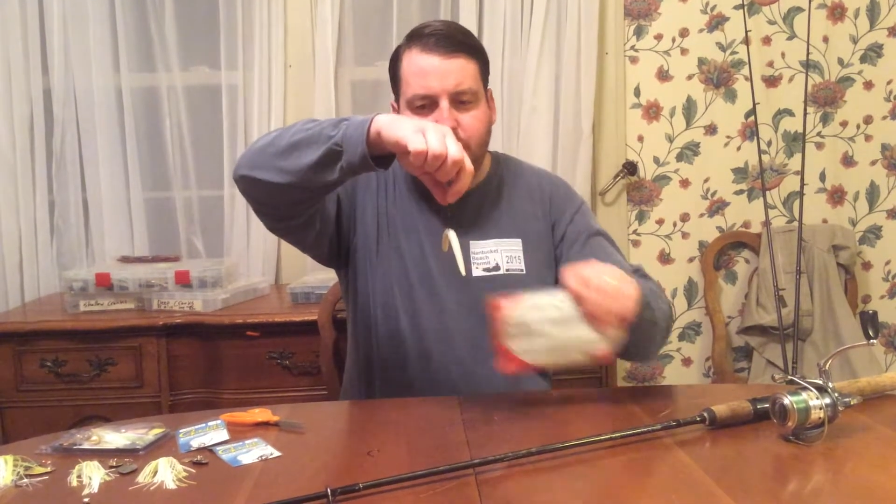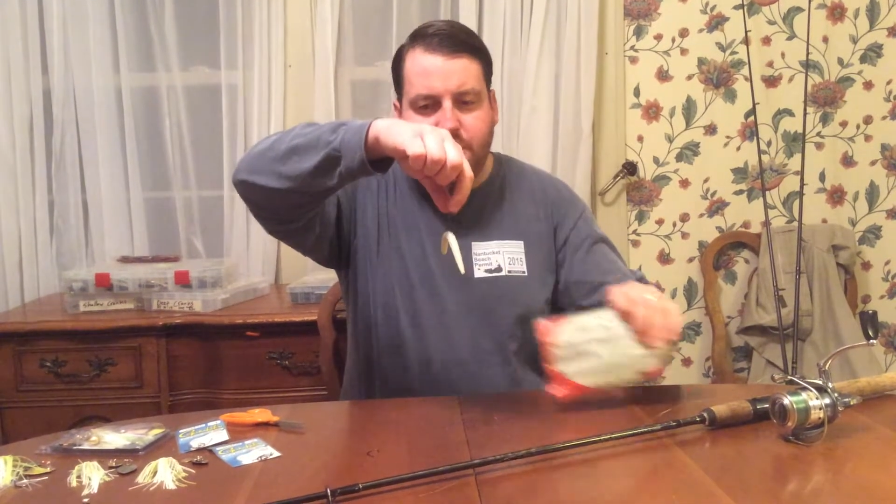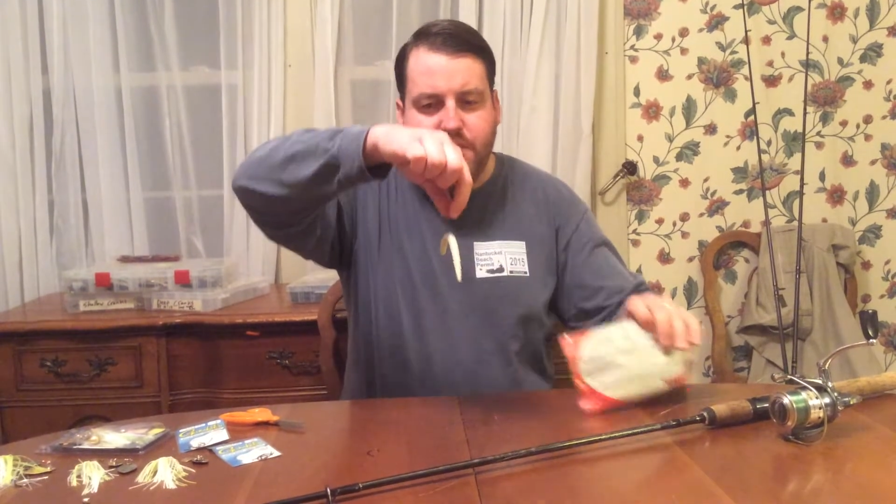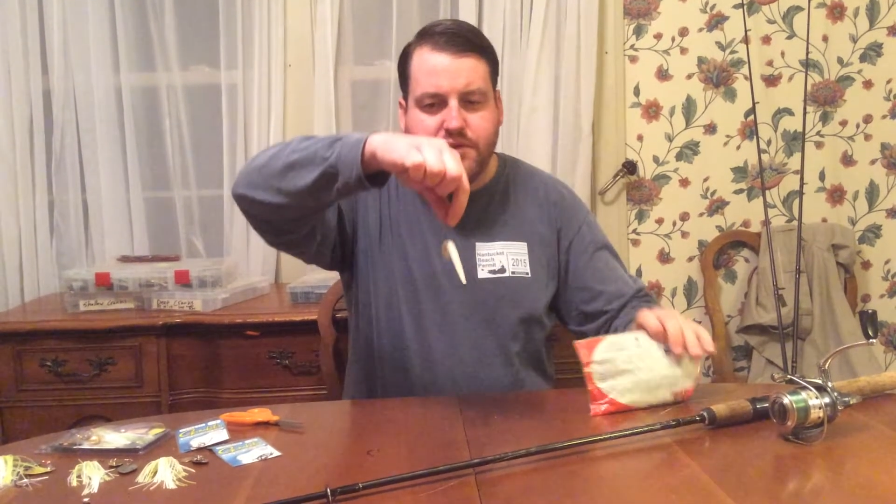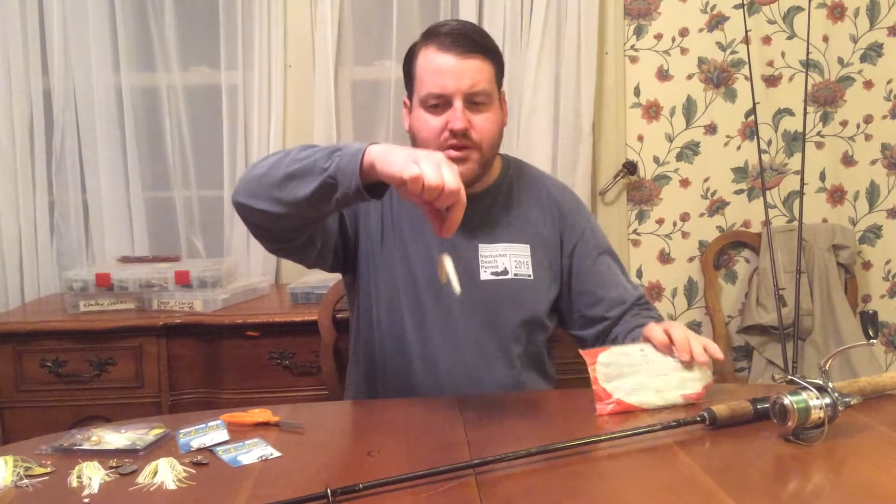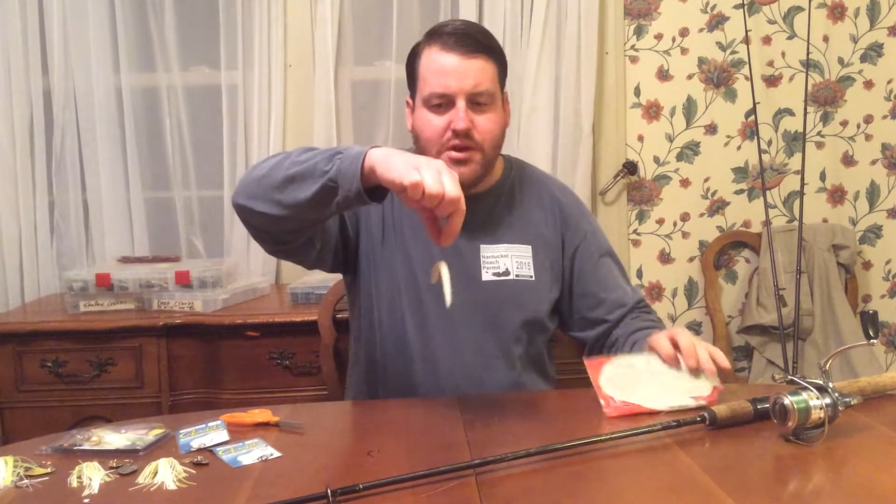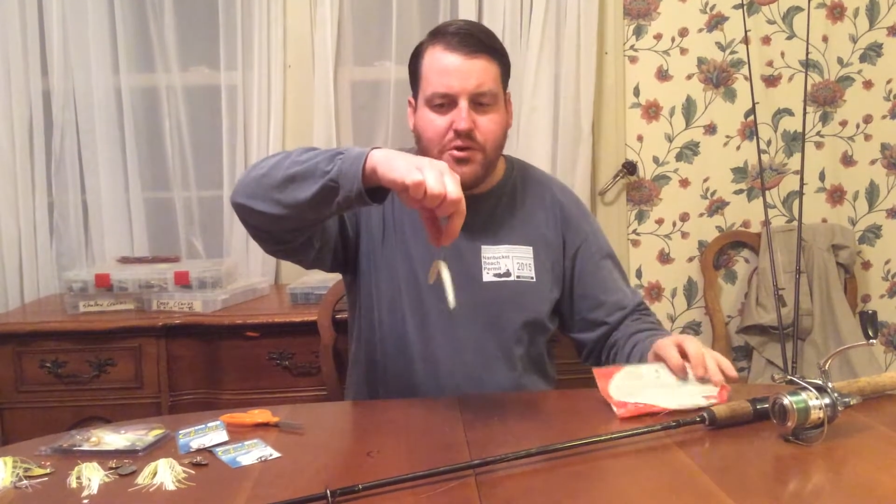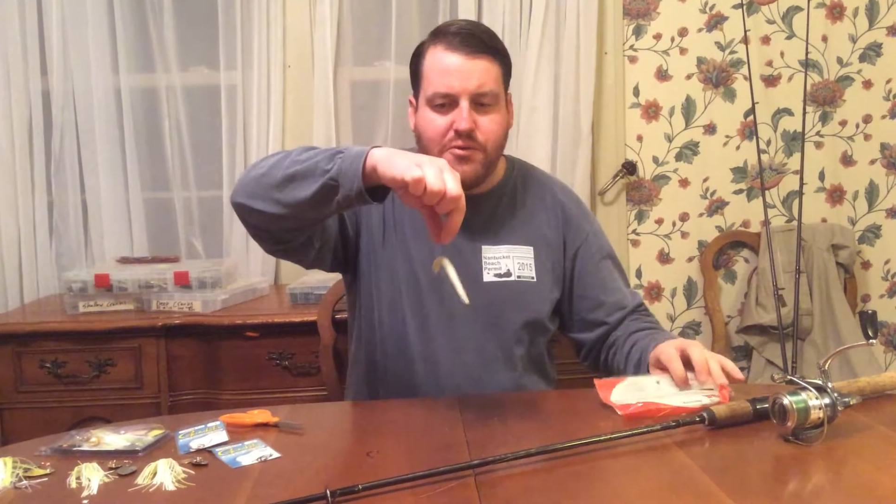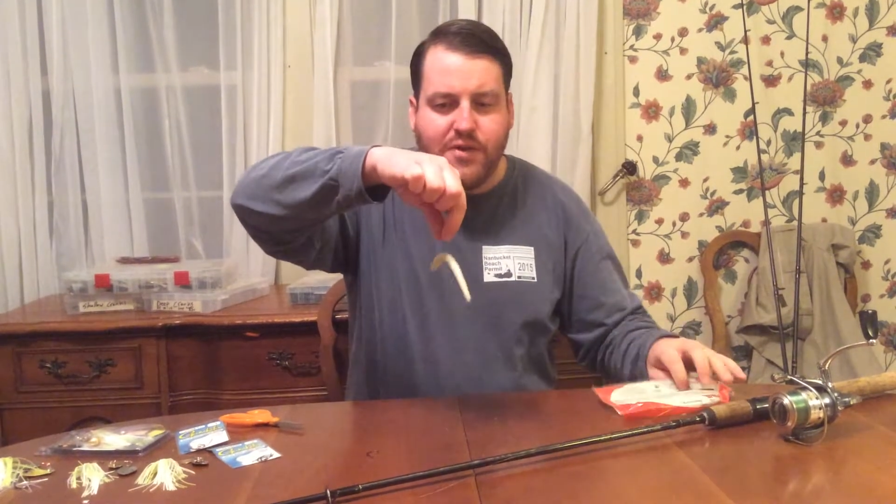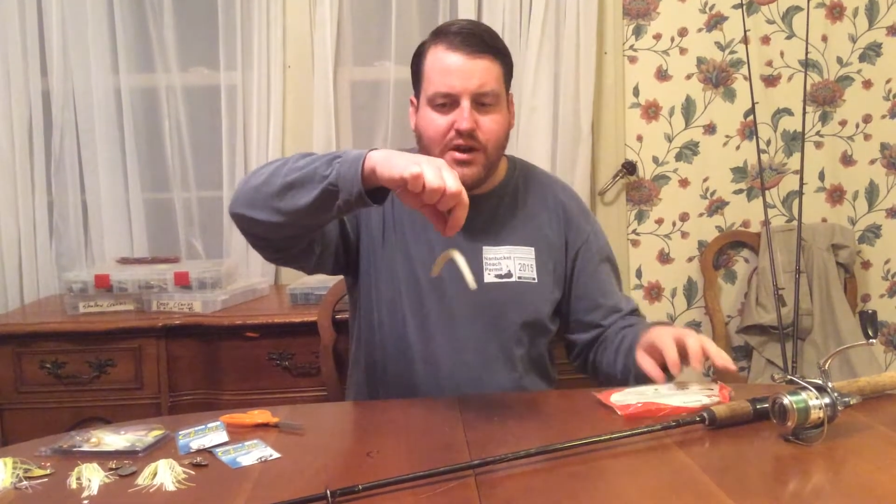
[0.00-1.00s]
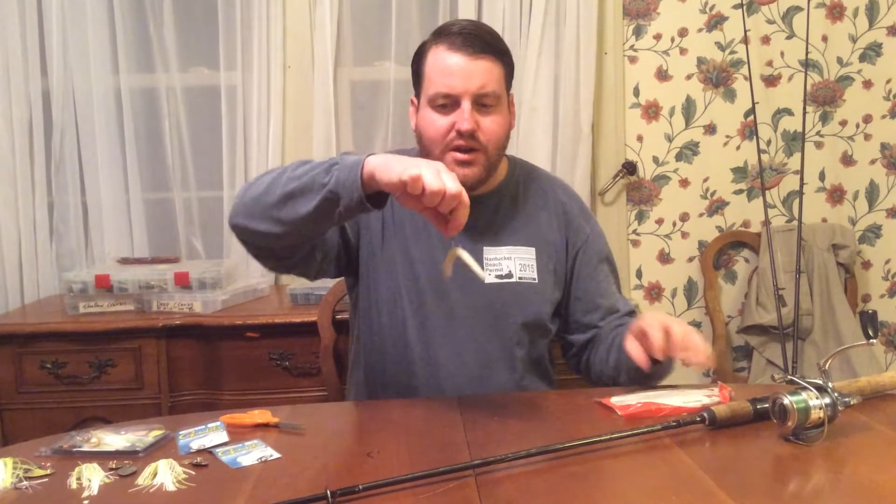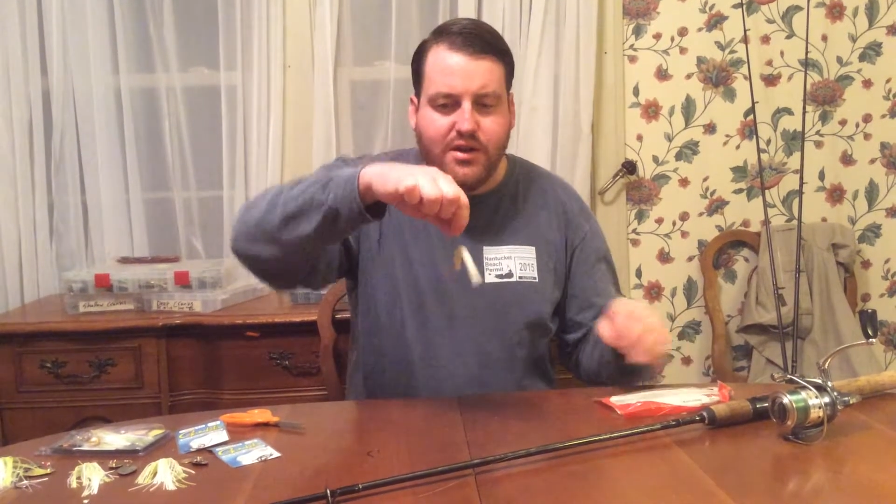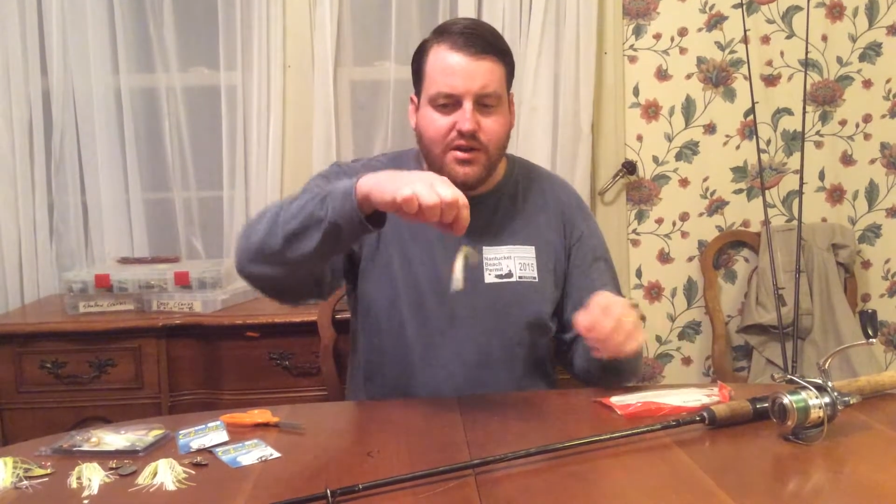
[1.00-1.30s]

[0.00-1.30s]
will use an O-ring